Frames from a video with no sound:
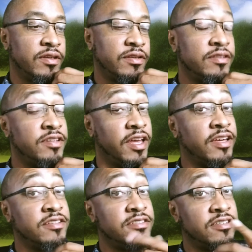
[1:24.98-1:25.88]
staying
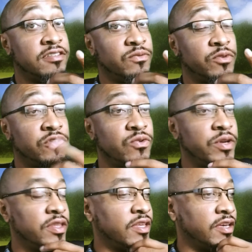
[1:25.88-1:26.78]
consistent with
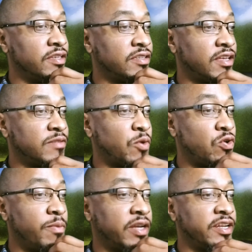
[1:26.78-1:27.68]
doing things. I spoke
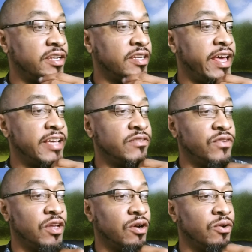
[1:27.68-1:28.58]
about that in the last
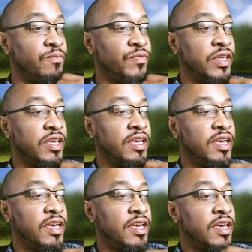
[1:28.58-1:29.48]
video.
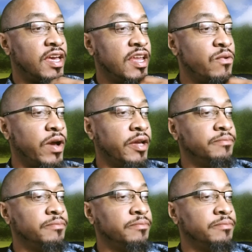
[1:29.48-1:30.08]
Anyway,